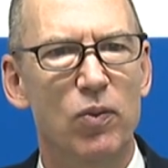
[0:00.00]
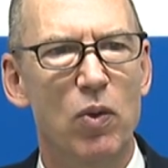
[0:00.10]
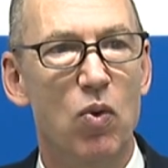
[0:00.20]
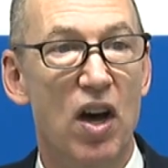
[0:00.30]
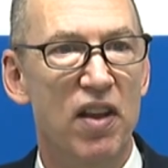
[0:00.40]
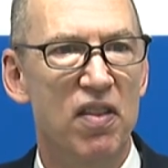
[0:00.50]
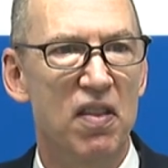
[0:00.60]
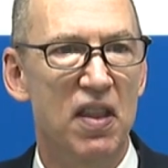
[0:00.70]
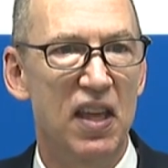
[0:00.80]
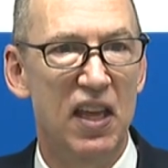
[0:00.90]
We won
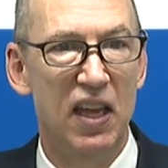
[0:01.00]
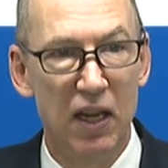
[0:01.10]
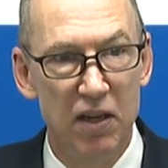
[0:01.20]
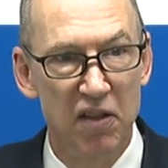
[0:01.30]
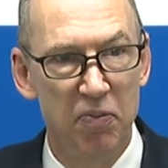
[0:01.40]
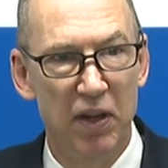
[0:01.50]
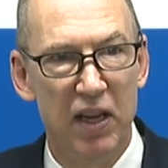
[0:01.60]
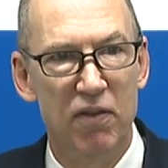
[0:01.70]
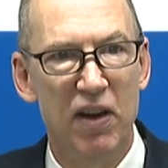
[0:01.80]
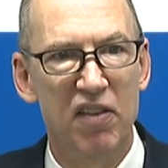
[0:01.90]
the Display
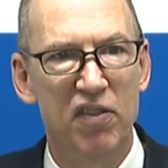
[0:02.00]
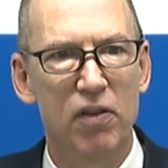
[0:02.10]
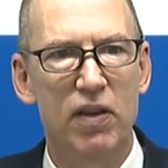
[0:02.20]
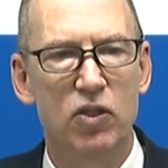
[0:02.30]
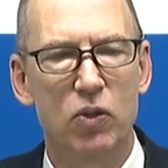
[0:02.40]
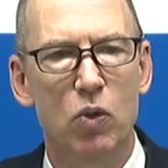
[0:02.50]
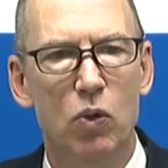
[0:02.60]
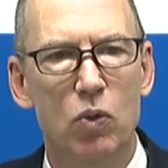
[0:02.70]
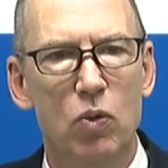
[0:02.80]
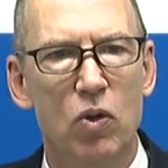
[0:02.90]
Device Innovation
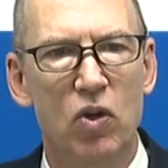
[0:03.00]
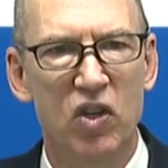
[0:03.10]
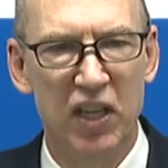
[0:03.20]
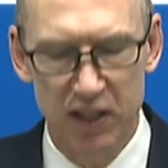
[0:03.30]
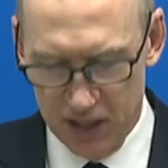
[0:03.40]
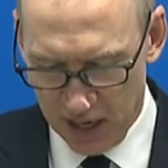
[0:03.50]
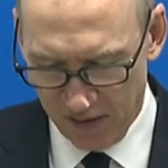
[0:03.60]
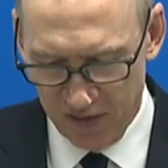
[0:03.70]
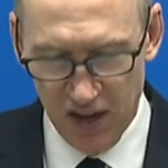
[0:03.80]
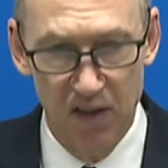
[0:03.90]
Gold Award at
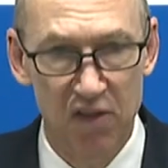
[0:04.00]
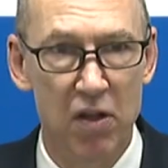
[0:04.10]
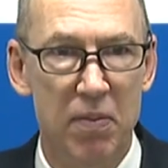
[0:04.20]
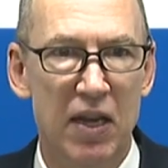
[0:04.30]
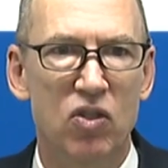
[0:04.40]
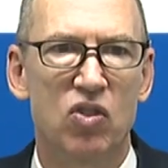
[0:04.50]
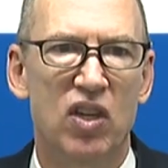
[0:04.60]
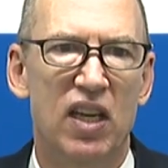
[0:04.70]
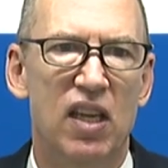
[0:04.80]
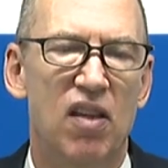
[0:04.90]
DIC, so the major
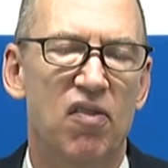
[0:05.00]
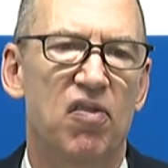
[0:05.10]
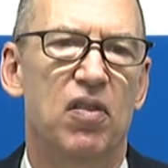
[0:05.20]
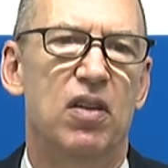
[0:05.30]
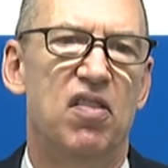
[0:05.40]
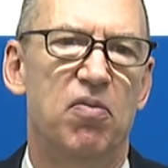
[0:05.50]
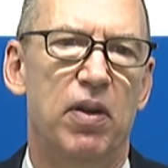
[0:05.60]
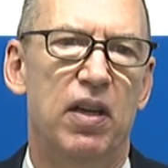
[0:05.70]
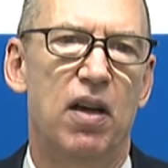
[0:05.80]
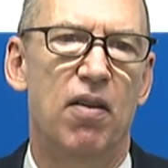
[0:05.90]
Chinese
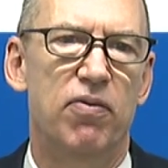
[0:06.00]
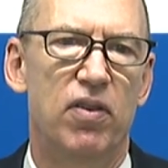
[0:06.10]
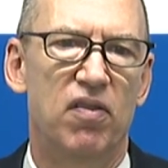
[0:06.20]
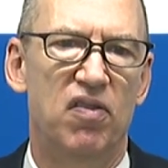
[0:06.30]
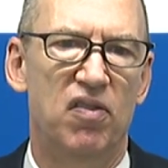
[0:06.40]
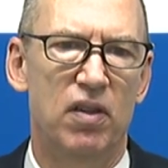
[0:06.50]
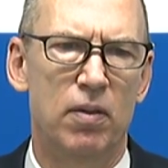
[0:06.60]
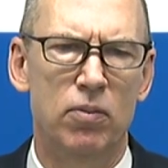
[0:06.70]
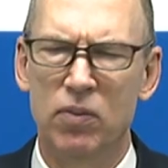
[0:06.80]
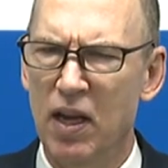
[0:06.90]
display conference.
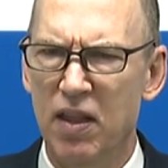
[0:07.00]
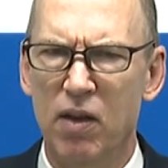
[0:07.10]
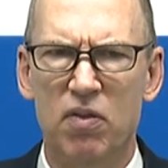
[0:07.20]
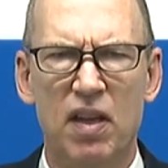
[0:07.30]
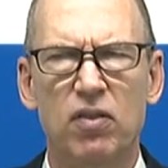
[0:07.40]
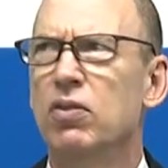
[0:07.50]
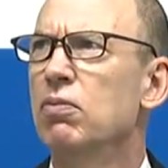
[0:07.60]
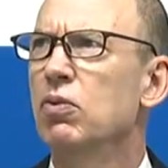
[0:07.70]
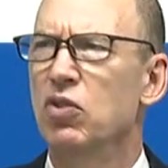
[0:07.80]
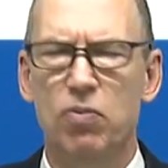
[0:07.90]
I think it
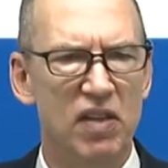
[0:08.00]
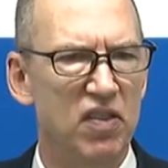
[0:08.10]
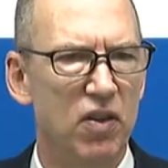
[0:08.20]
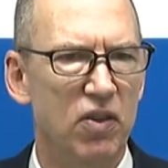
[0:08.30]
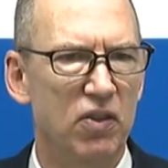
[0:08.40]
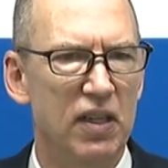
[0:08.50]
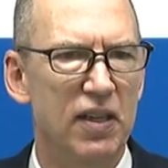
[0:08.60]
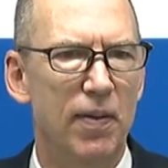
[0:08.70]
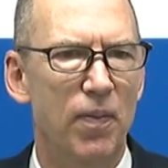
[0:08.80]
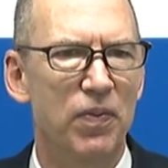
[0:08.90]
was 2 months ago.
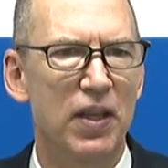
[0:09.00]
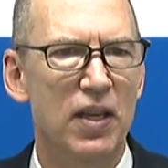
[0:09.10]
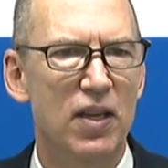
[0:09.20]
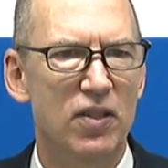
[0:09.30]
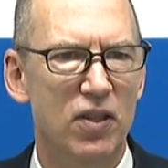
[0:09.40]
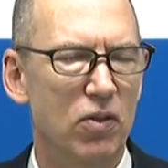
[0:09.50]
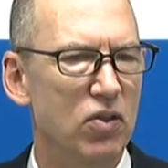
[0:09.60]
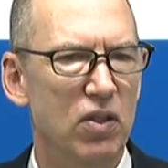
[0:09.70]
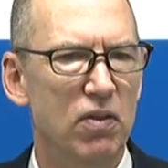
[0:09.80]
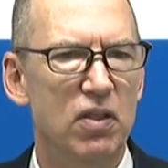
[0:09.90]
So
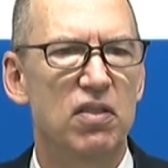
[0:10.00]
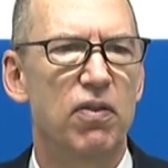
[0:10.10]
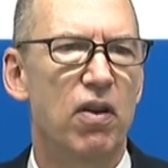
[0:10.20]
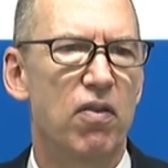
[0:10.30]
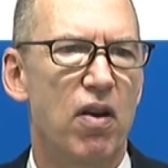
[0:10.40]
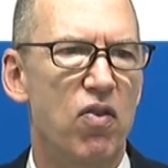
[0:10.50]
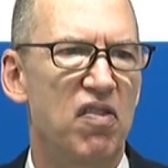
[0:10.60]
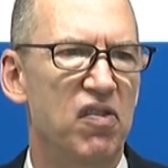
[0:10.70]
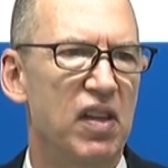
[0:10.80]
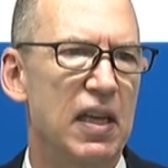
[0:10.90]
just very, very
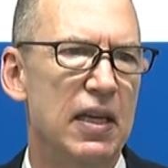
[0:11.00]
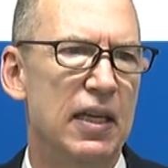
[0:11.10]
recently,